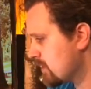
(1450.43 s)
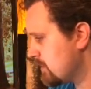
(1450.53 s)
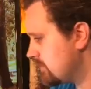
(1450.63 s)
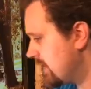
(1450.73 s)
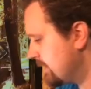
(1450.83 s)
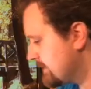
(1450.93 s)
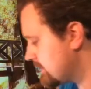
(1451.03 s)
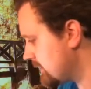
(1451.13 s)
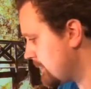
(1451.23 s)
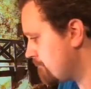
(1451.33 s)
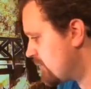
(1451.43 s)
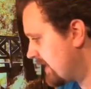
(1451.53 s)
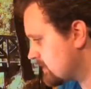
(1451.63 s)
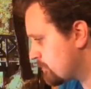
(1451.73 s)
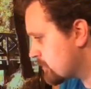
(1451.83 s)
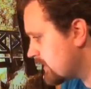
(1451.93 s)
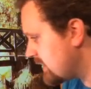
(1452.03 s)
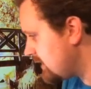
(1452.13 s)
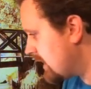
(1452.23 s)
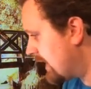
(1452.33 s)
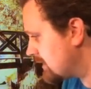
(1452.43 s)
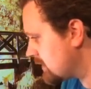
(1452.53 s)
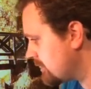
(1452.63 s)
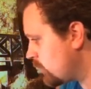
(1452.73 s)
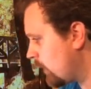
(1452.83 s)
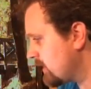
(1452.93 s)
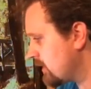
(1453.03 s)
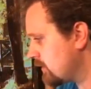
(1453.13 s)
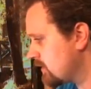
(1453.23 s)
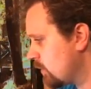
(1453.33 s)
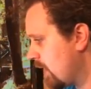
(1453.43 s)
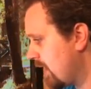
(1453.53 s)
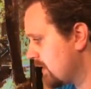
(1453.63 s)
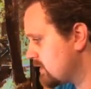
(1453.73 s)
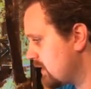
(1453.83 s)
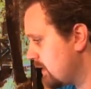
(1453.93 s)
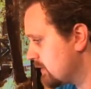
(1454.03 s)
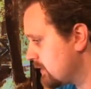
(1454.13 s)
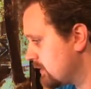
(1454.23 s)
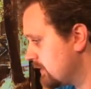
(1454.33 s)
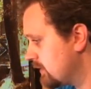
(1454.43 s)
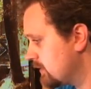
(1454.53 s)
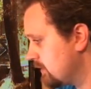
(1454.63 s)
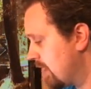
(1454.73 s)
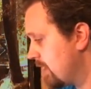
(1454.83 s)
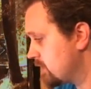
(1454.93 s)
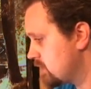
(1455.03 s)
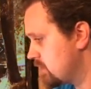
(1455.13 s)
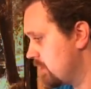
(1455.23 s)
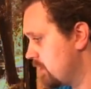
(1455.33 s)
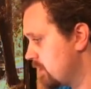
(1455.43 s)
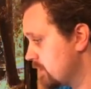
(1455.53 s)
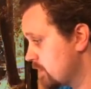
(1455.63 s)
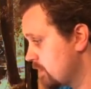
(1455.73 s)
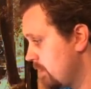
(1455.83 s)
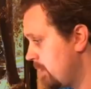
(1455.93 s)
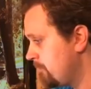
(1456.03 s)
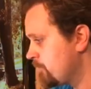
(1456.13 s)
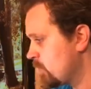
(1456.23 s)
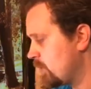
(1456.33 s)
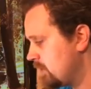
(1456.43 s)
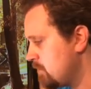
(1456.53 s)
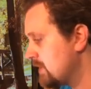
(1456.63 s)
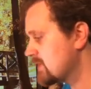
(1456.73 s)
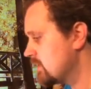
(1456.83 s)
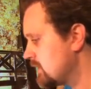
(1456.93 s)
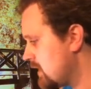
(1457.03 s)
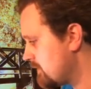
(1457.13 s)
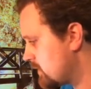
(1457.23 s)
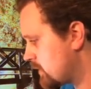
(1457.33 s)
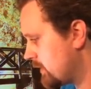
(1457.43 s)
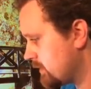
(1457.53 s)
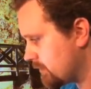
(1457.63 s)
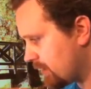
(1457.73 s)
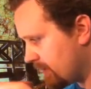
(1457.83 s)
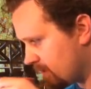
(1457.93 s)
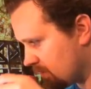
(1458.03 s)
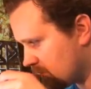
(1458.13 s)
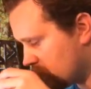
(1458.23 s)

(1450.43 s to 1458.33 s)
Nancy, that's pretty. I love white colored wax and clear glass jars. Well, you must love Kringle Candle.